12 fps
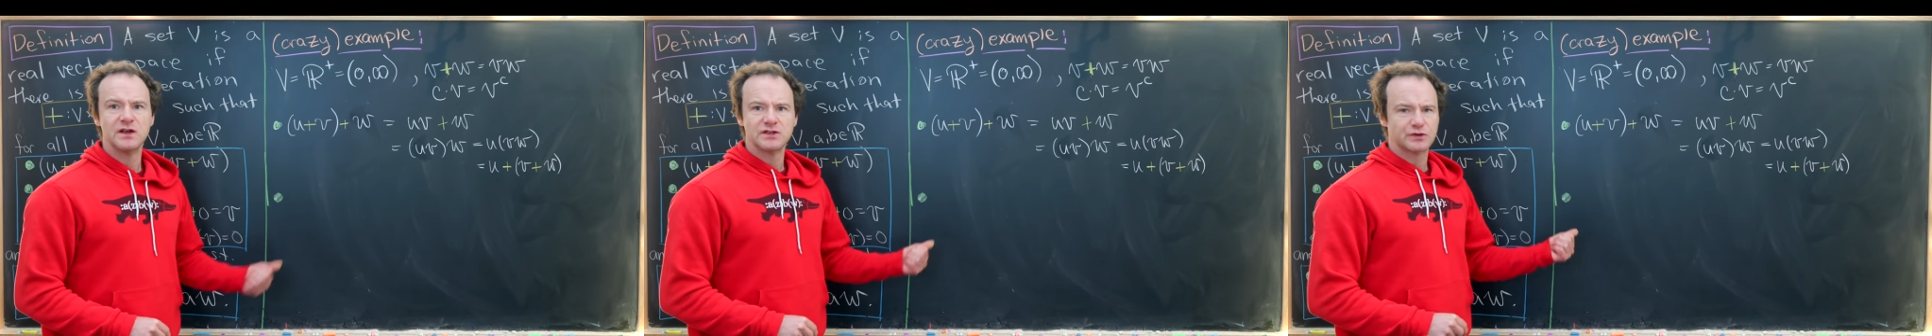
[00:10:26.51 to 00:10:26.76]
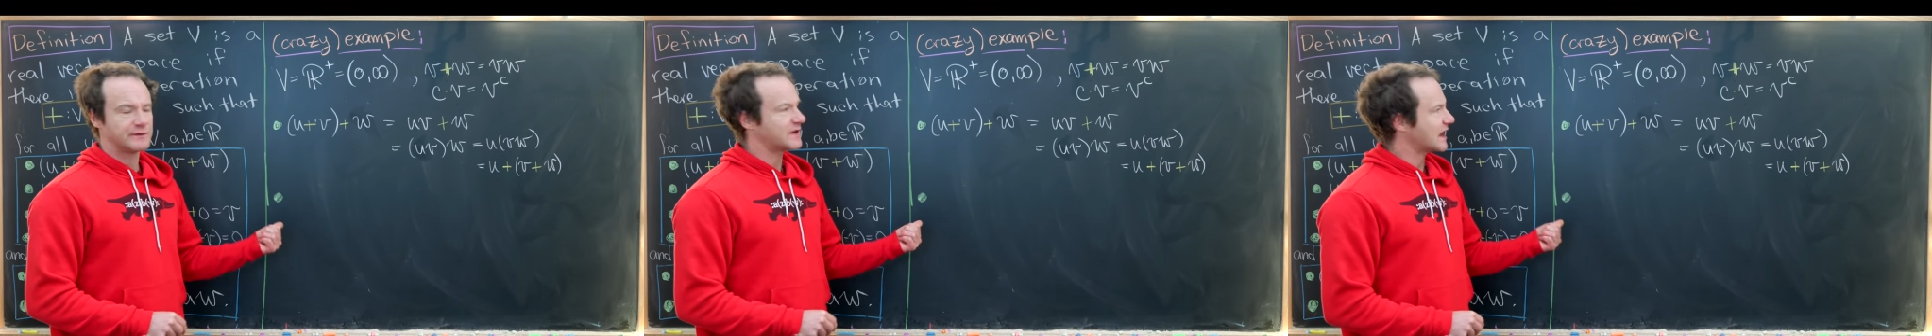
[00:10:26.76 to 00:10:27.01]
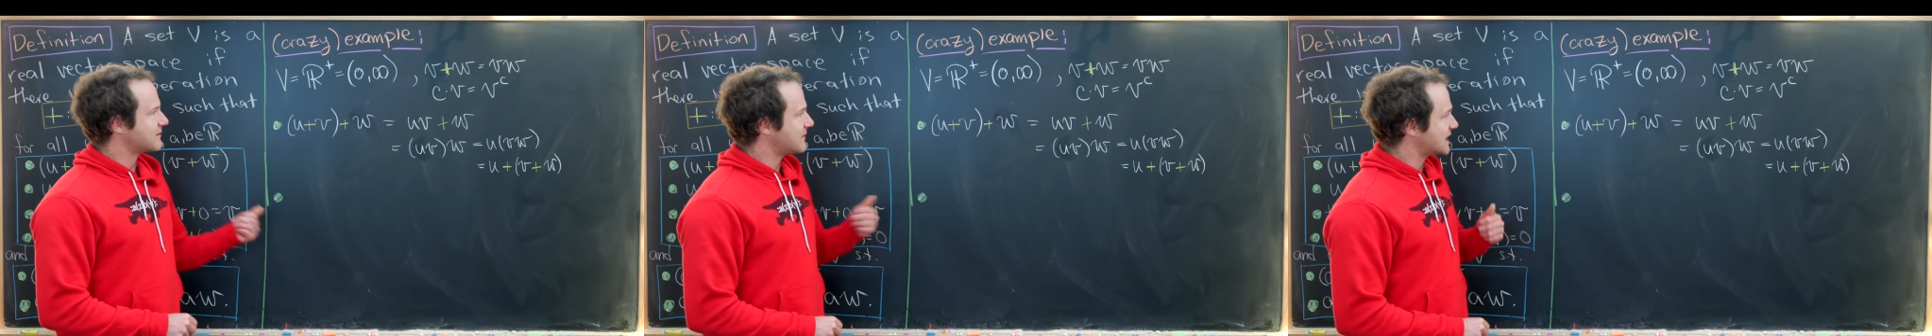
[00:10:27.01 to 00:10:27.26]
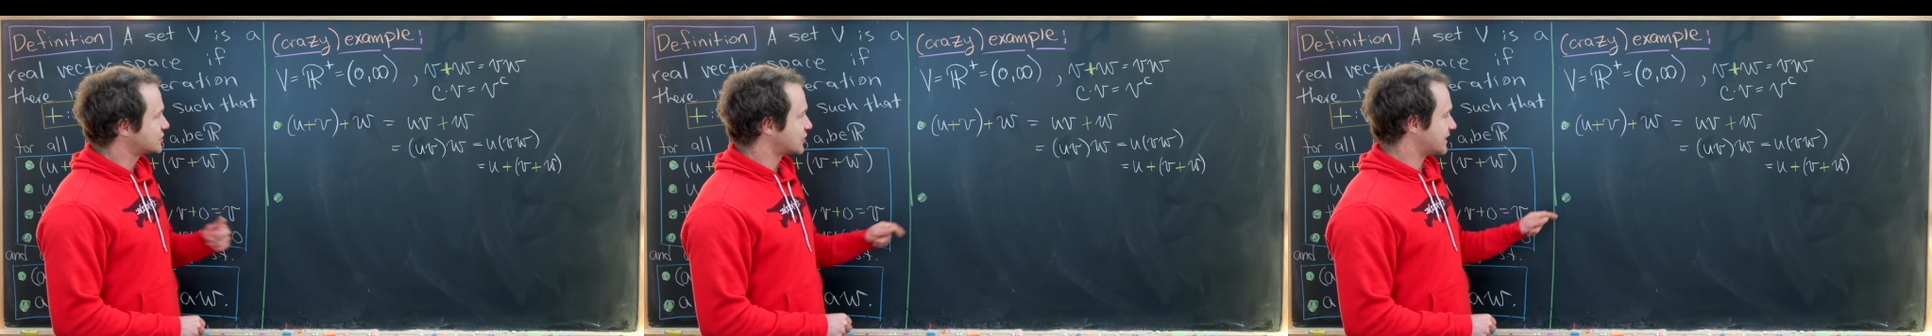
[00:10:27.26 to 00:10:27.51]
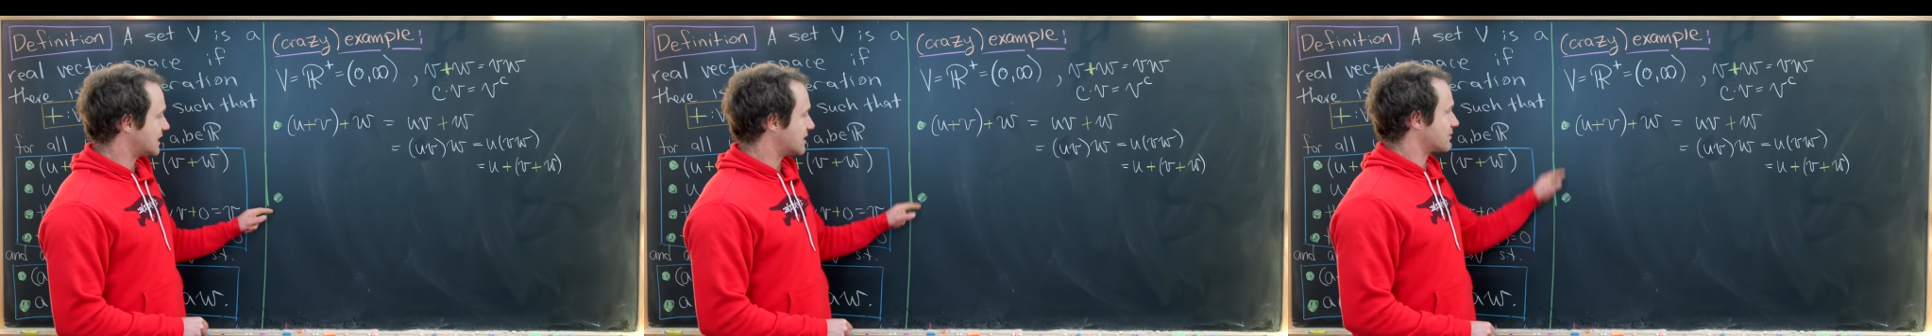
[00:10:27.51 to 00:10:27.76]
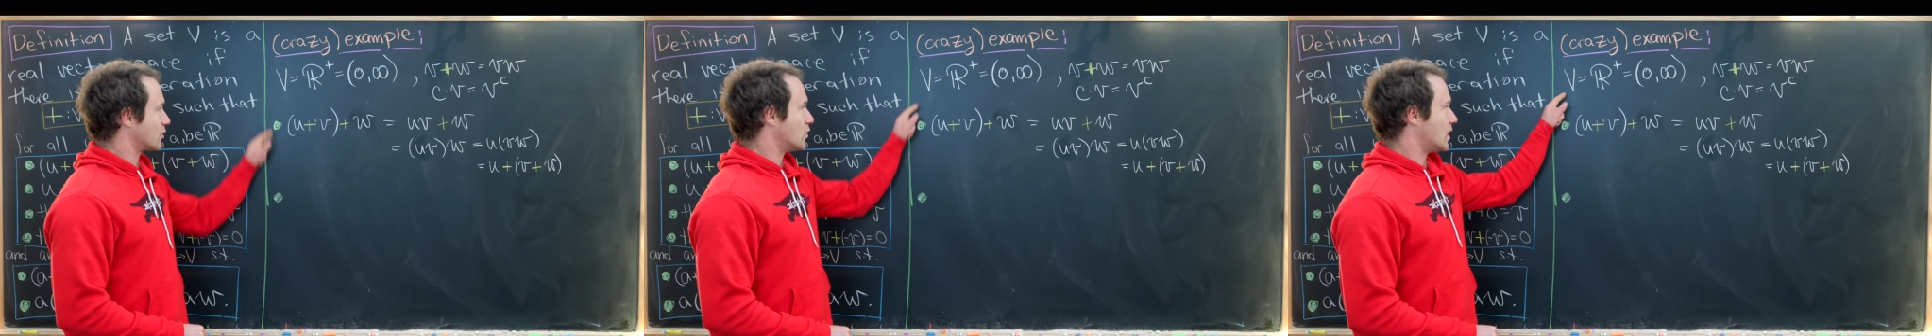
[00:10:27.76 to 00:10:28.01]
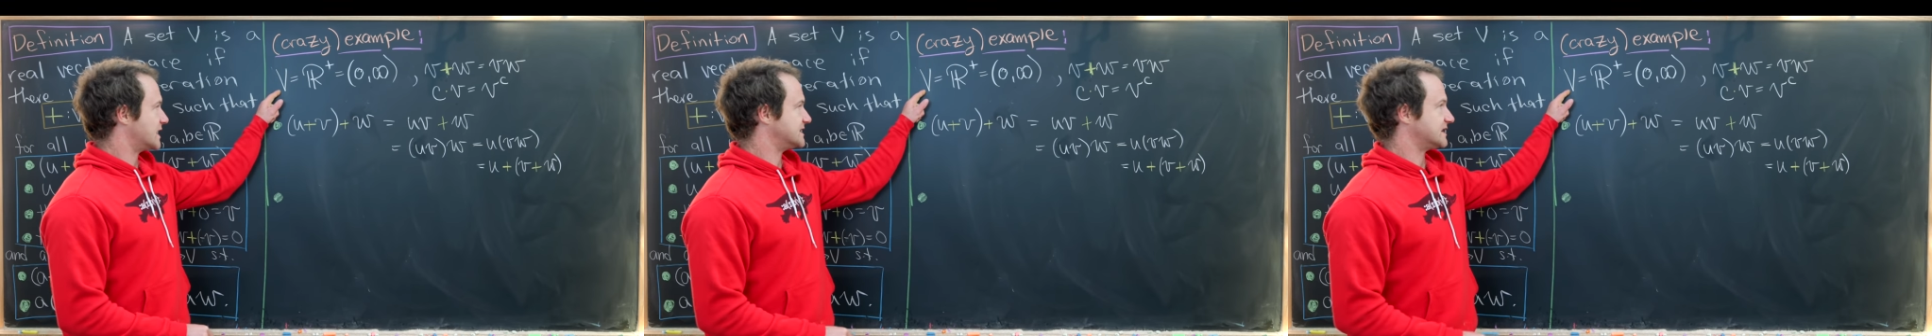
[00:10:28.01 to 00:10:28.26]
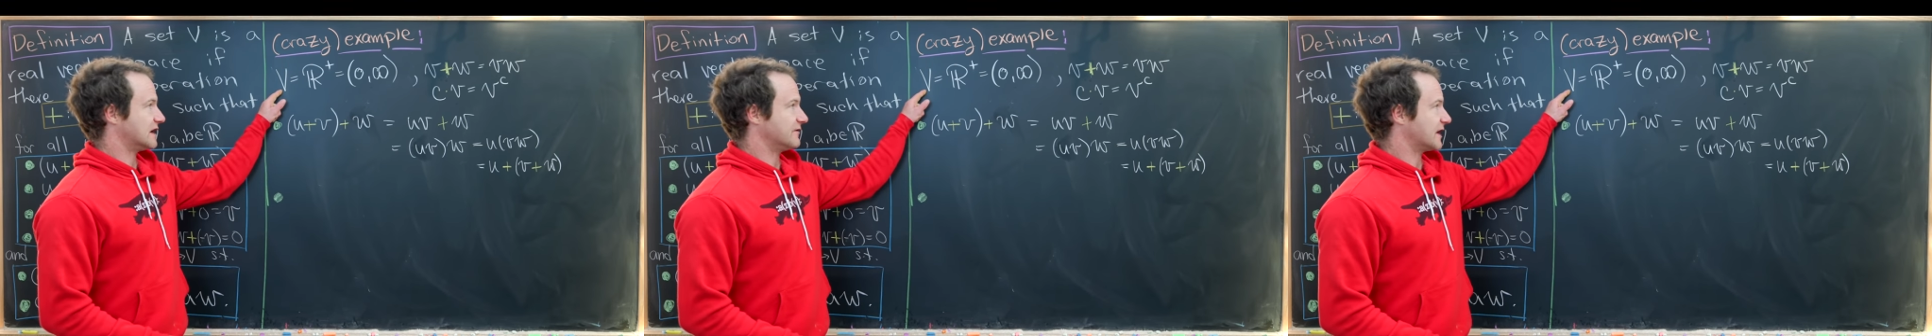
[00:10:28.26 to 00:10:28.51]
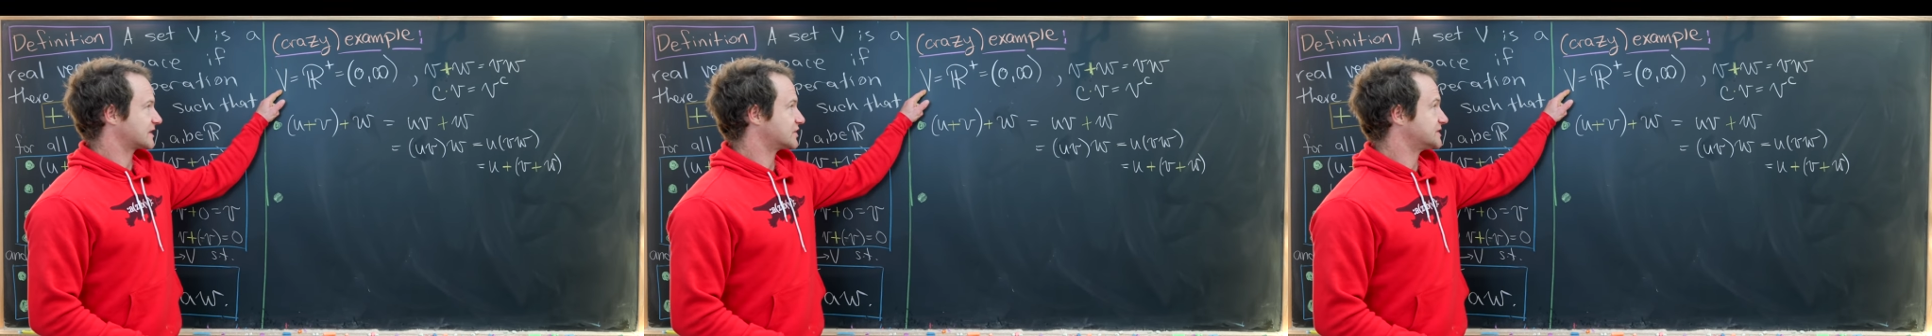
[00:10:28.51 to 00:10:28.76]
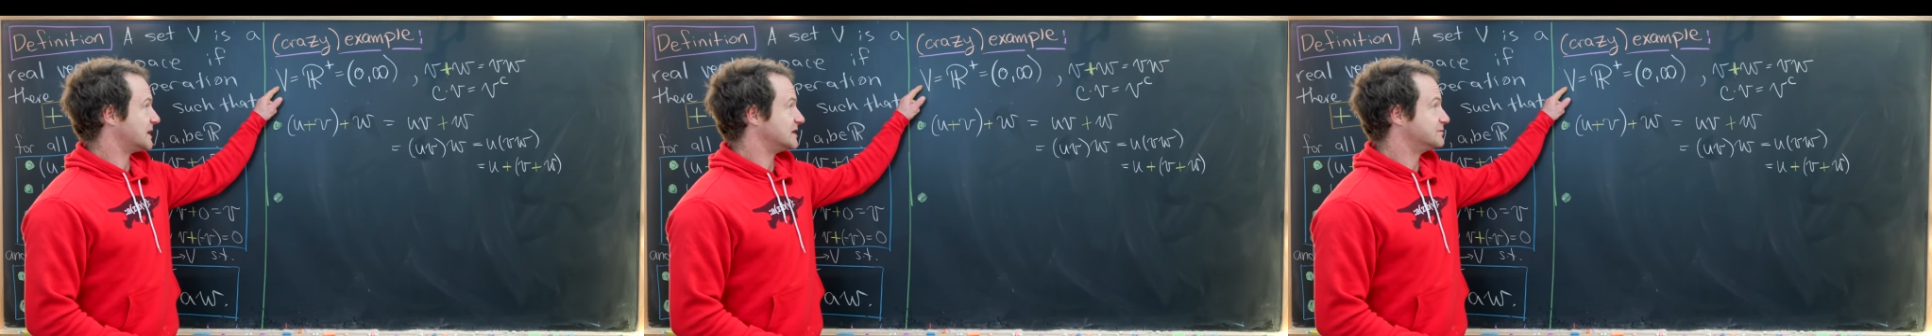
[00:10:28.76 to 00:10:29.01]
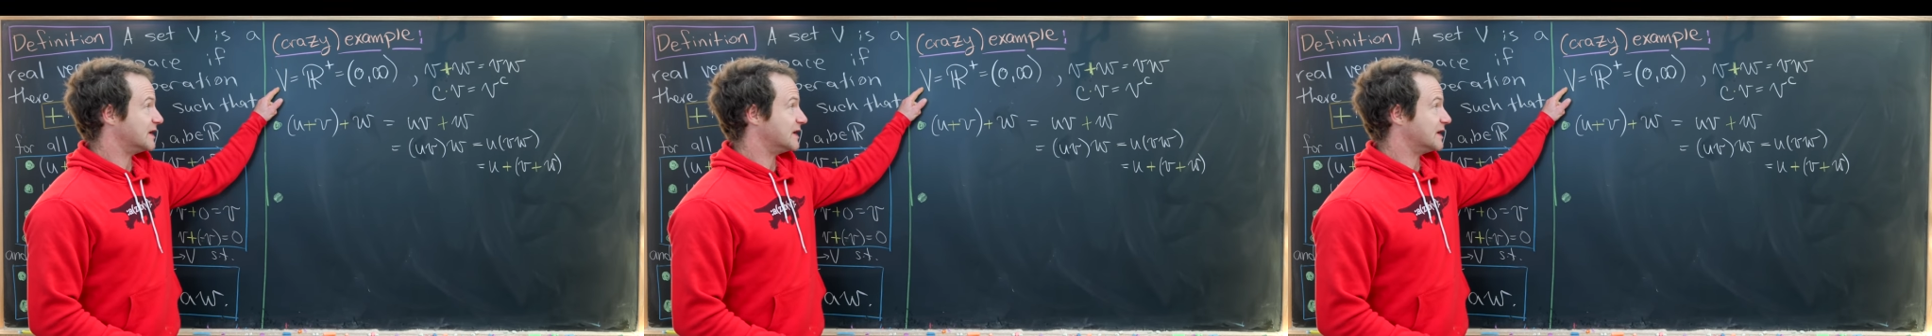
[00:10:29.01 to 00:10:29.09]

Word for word: So we've got to make sure the number 1 is in our vector space,